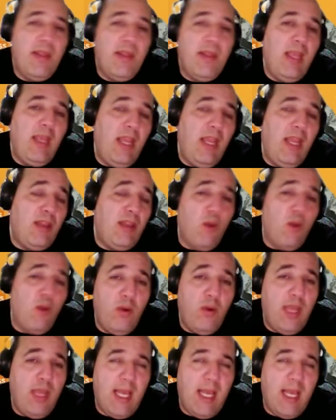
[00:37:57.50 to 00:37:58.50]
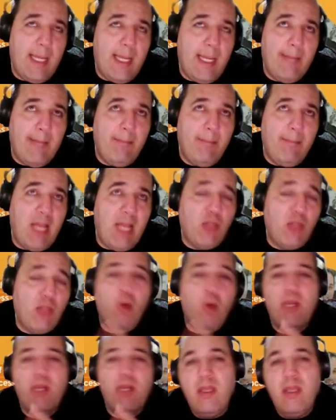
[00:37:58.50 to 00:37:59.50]
it's only a
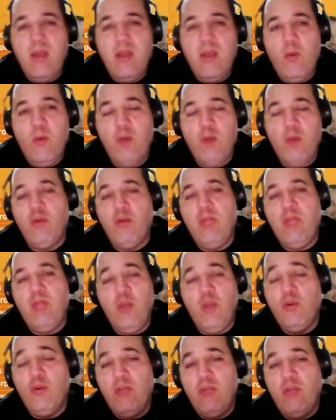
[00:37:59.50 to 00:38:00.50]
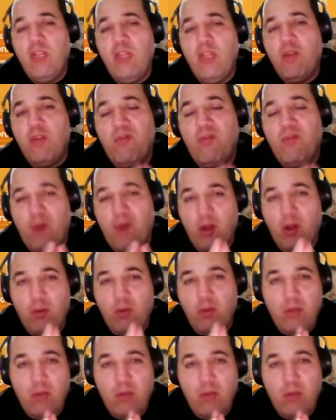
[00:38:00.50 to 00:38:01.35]
talk. You don't need to follow